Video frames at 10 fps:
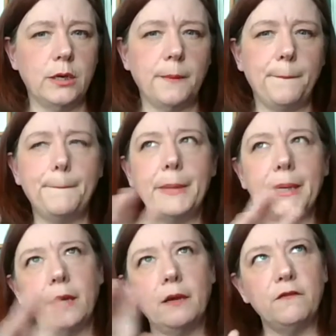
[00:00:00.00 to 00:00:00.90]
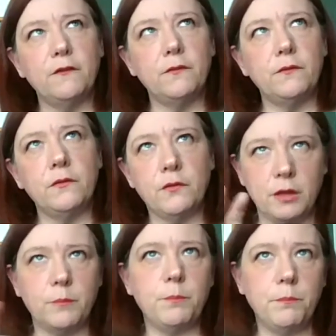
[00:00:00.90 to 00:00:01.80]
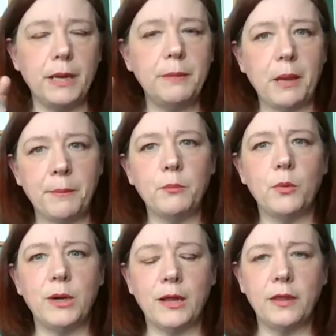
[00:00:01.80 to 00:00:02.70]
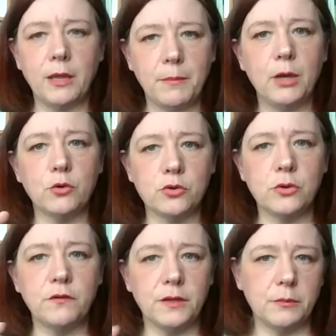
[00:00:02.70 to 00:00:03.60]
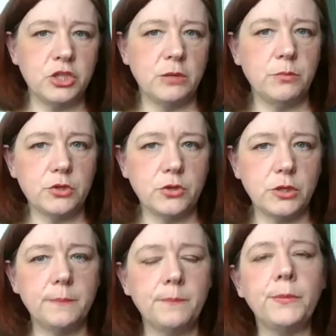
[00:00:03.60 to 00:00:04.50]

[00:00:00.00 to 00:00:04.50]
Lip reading: It might have, for the mind mapping one, I think it might also have Philip Chambers on it.